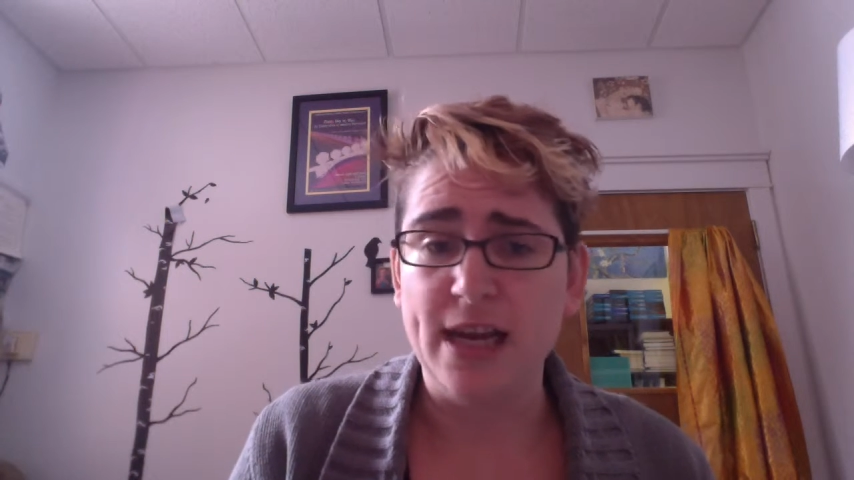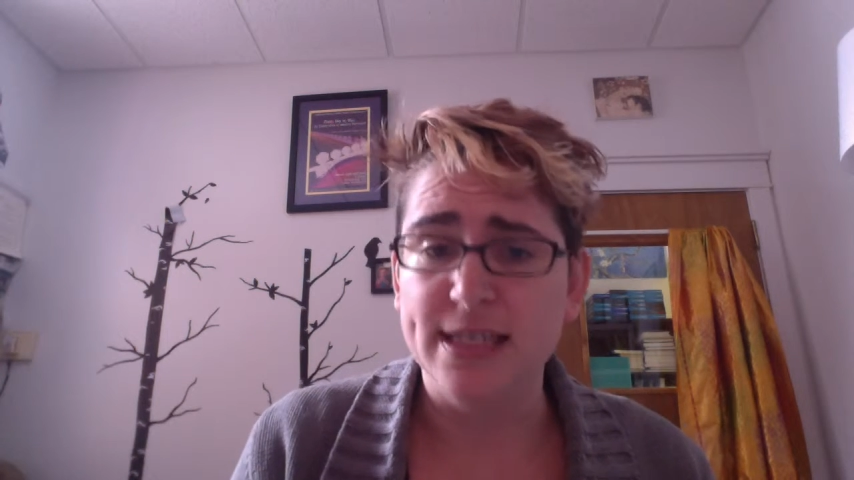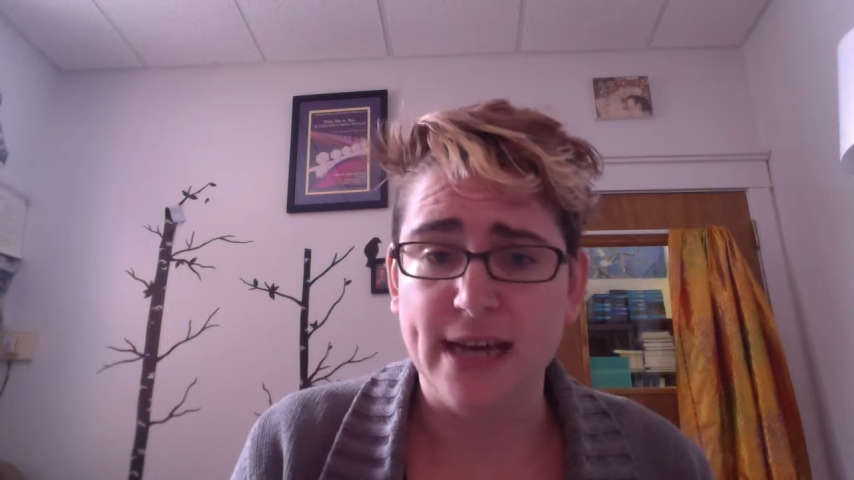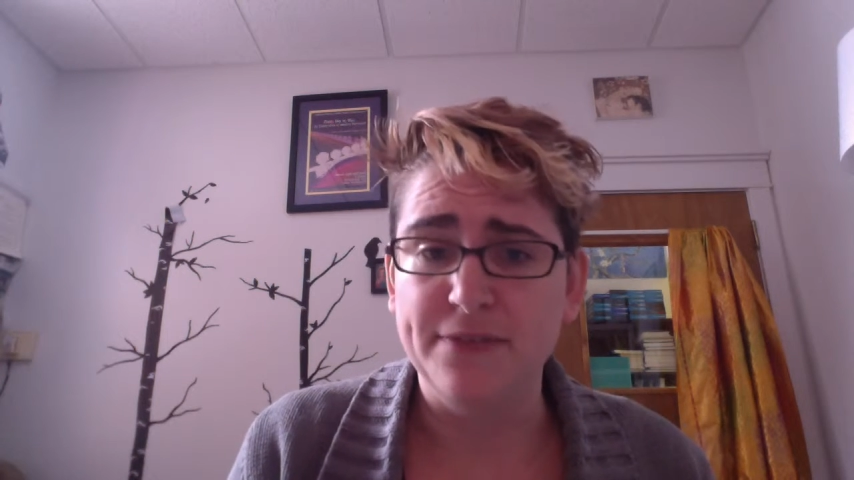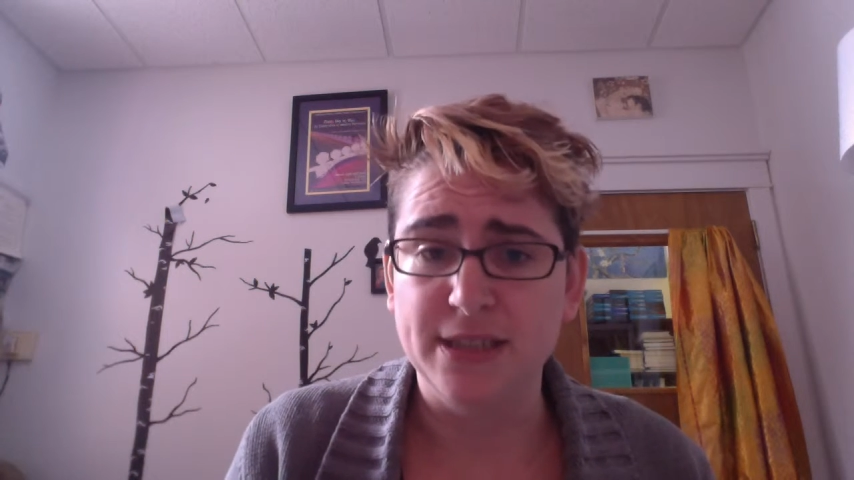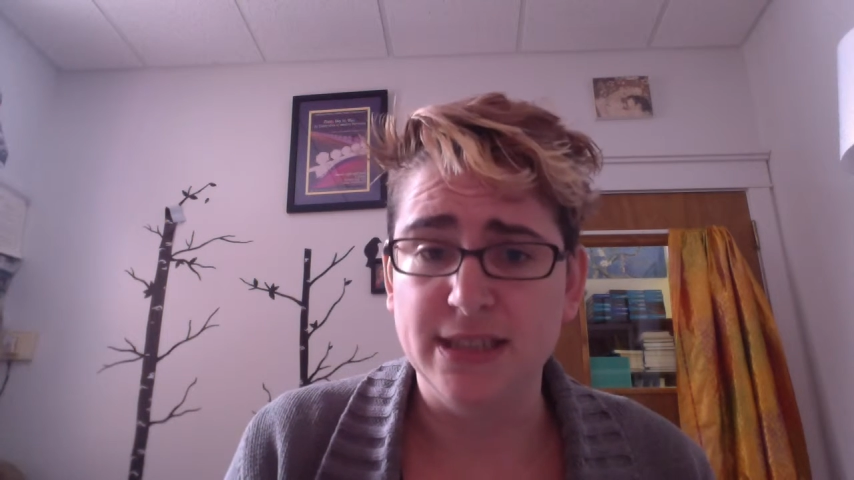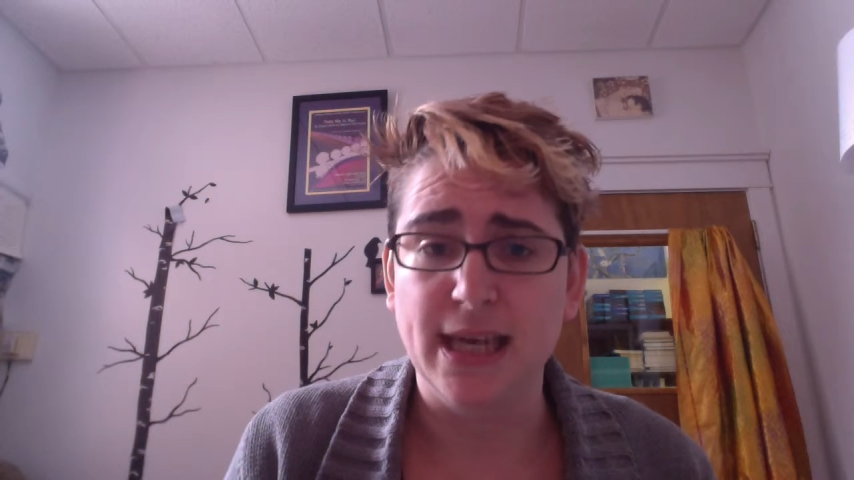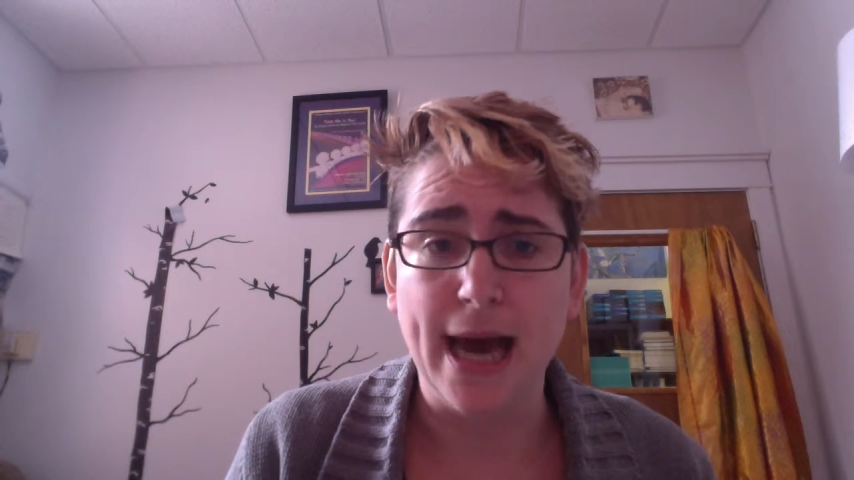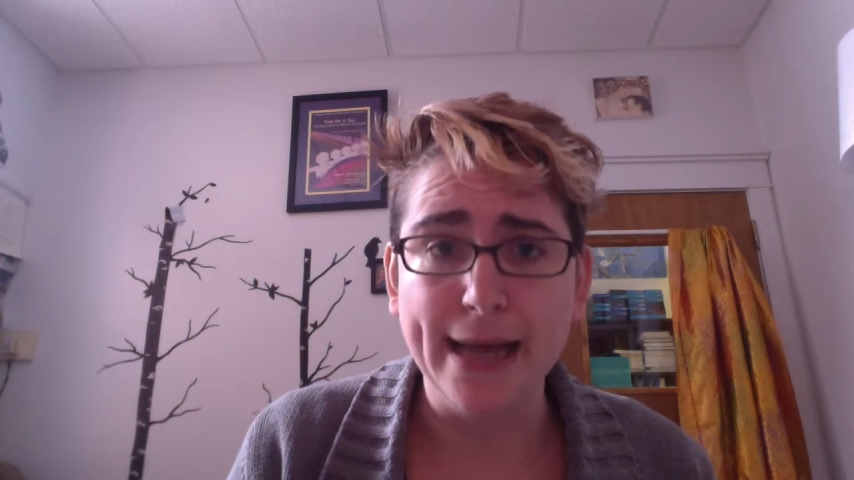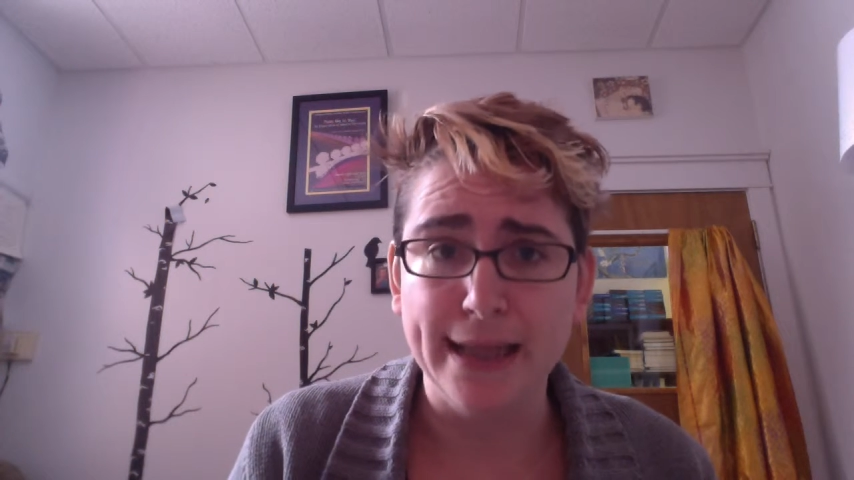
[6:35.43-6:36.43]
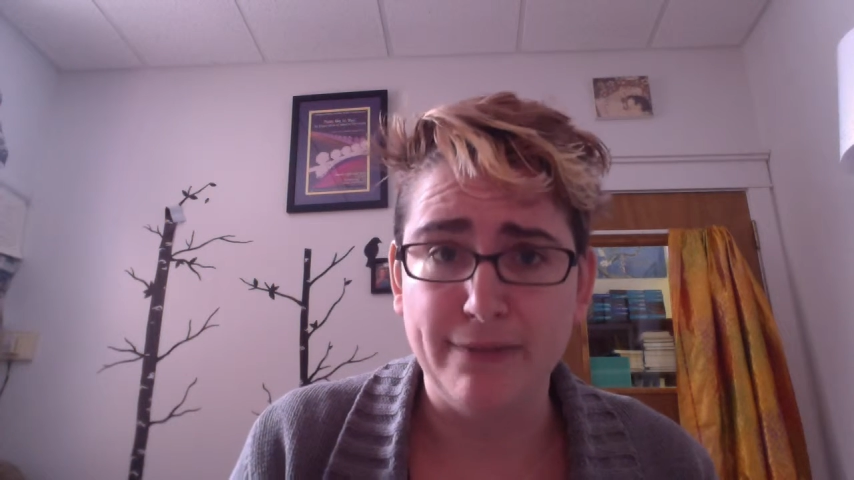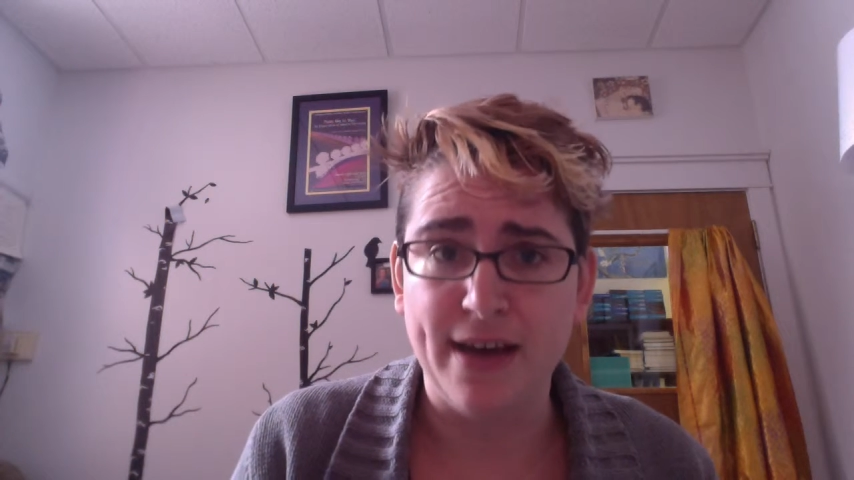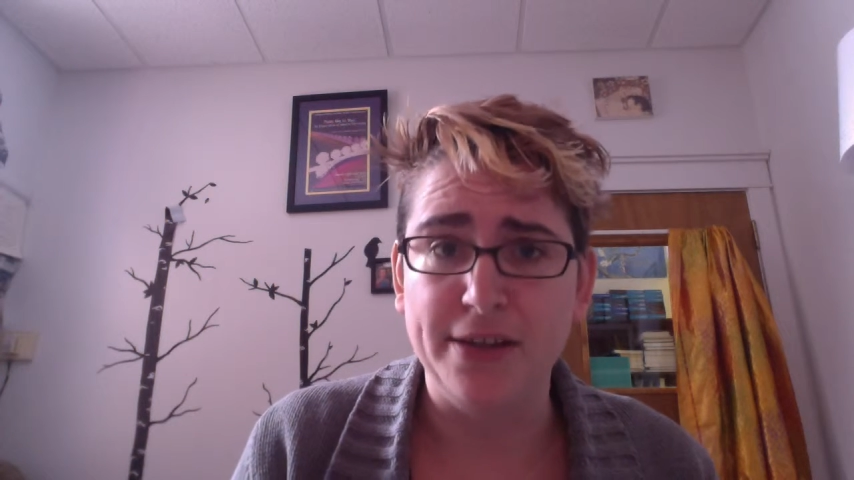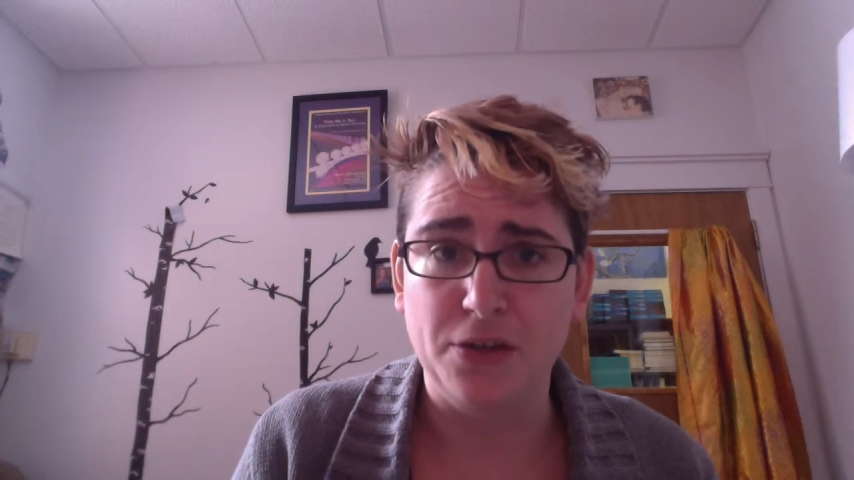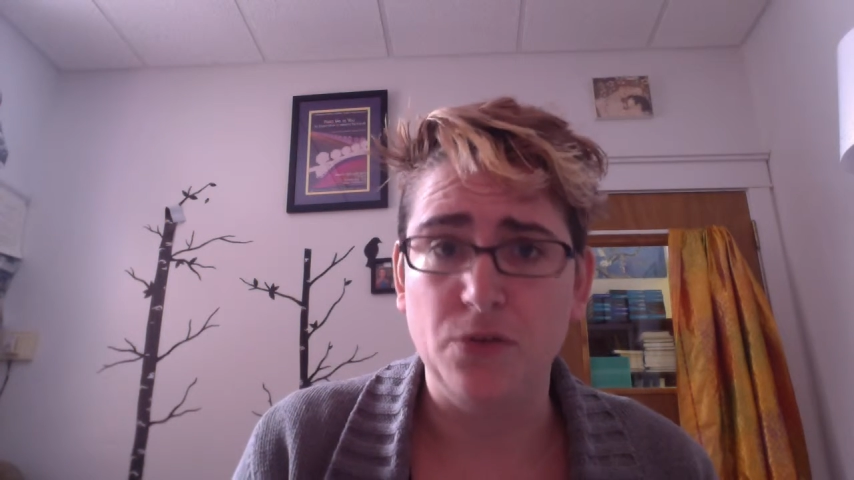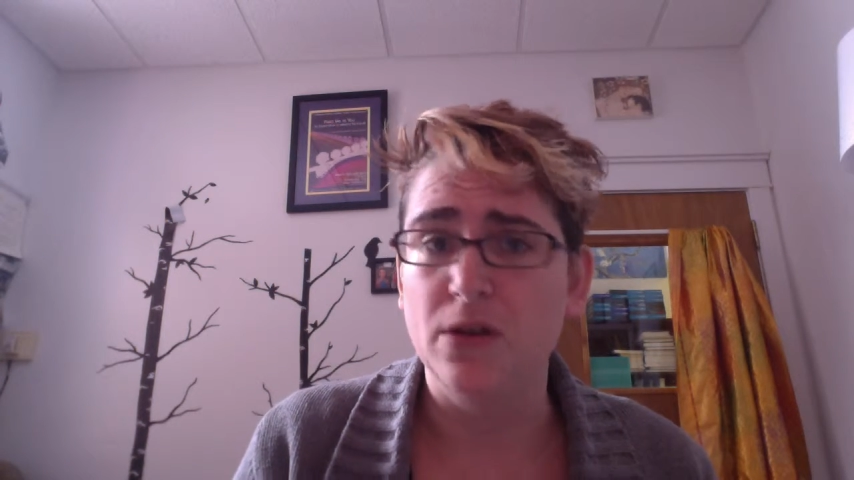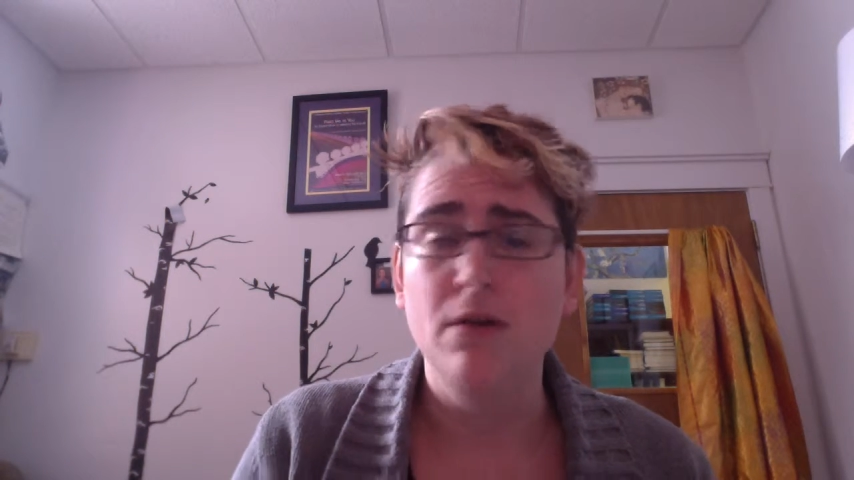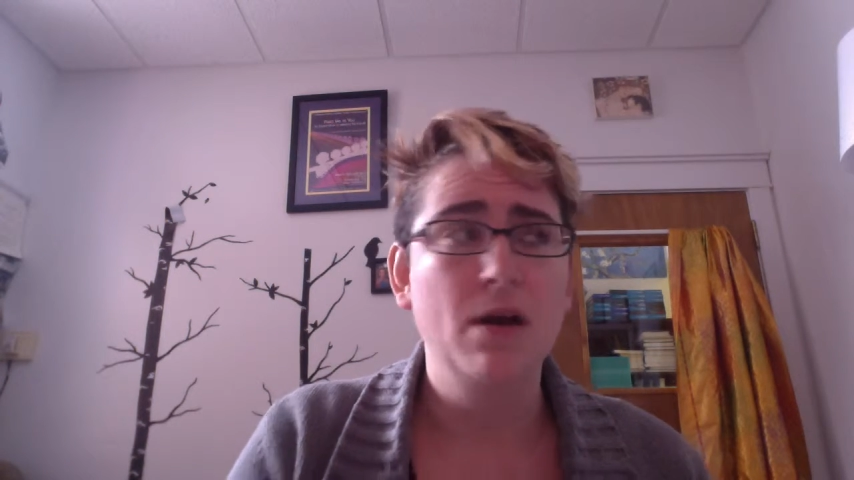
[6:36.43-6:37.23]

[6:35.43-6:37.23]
Is obviously highly valued,